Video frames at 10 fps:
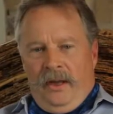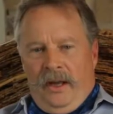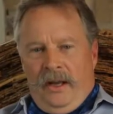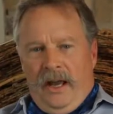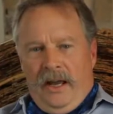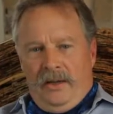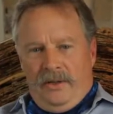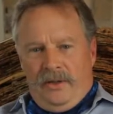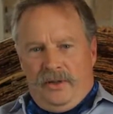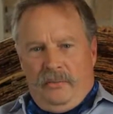And
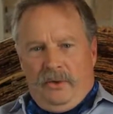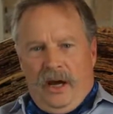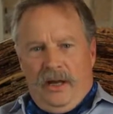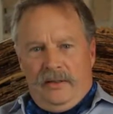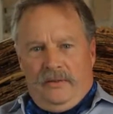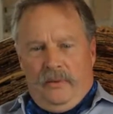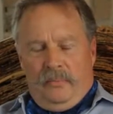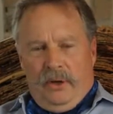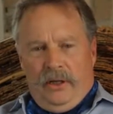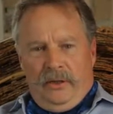Ange and some guys from
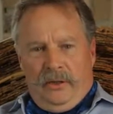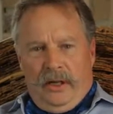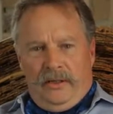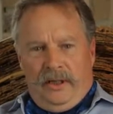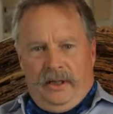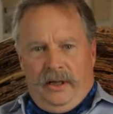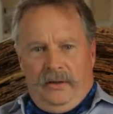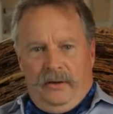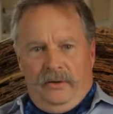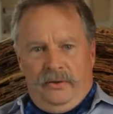Butler got
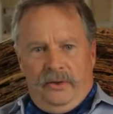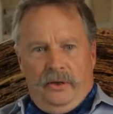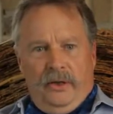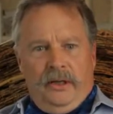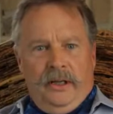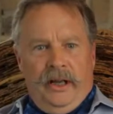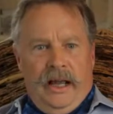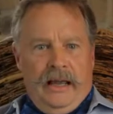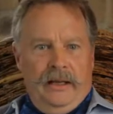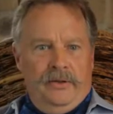together to look at
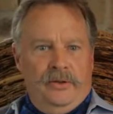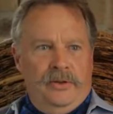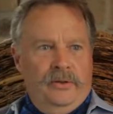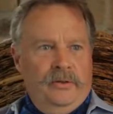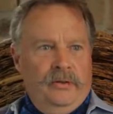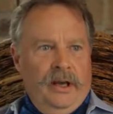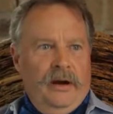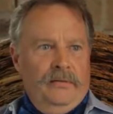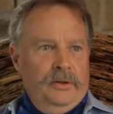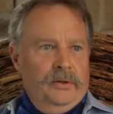aged
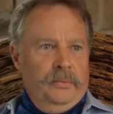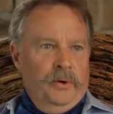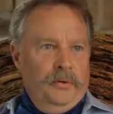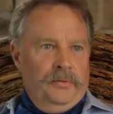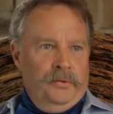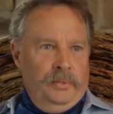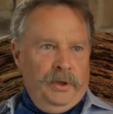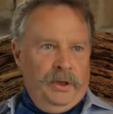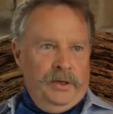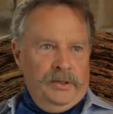Galvalume roofs,
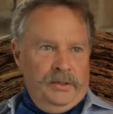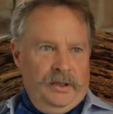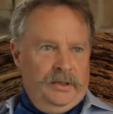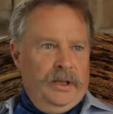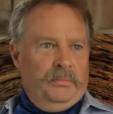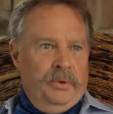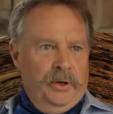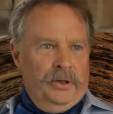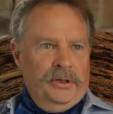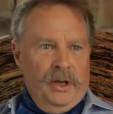because at that
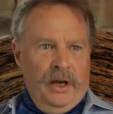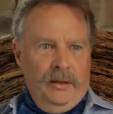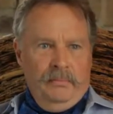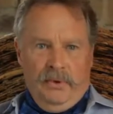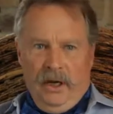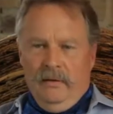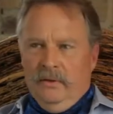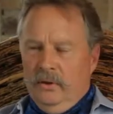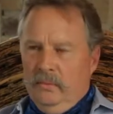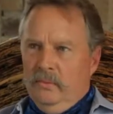period in time,
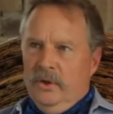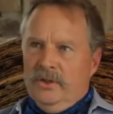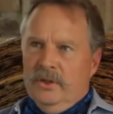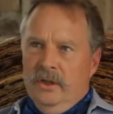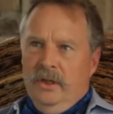Galvalume was